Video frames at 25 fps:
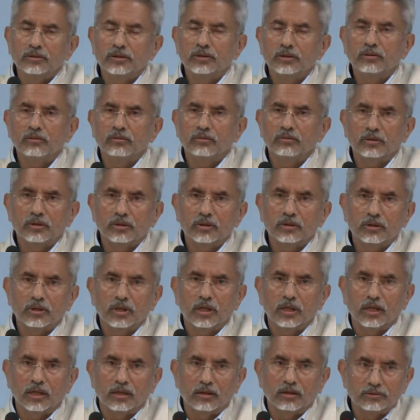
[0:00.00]
you know,
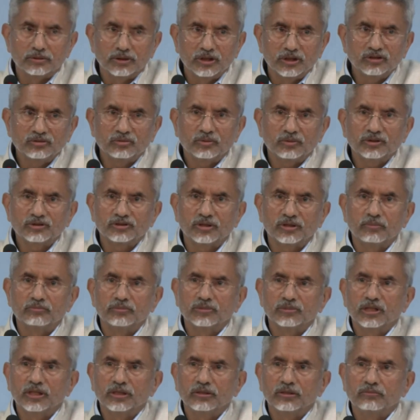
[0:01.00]
uh, this was
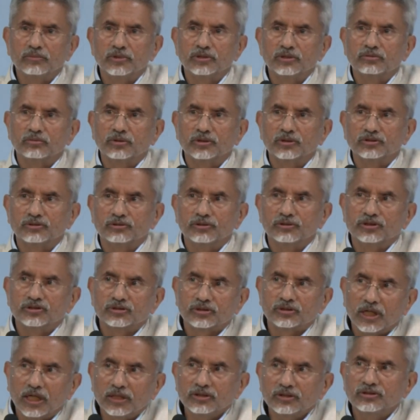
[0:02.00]
something which was
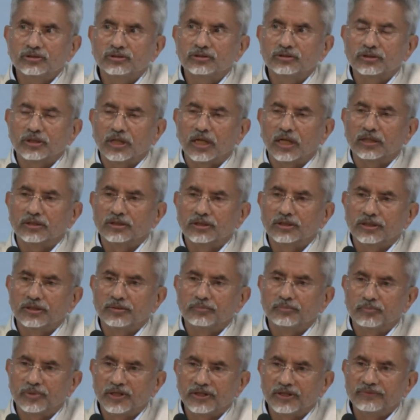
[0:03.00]
discussed at
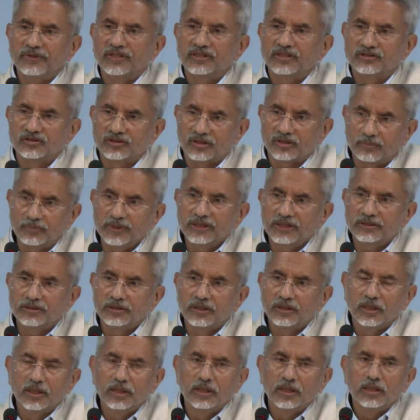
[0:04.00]
the previous
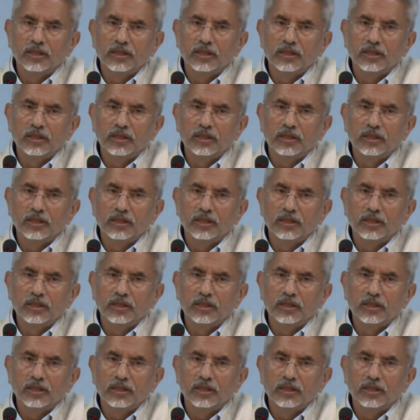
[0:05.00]
summit.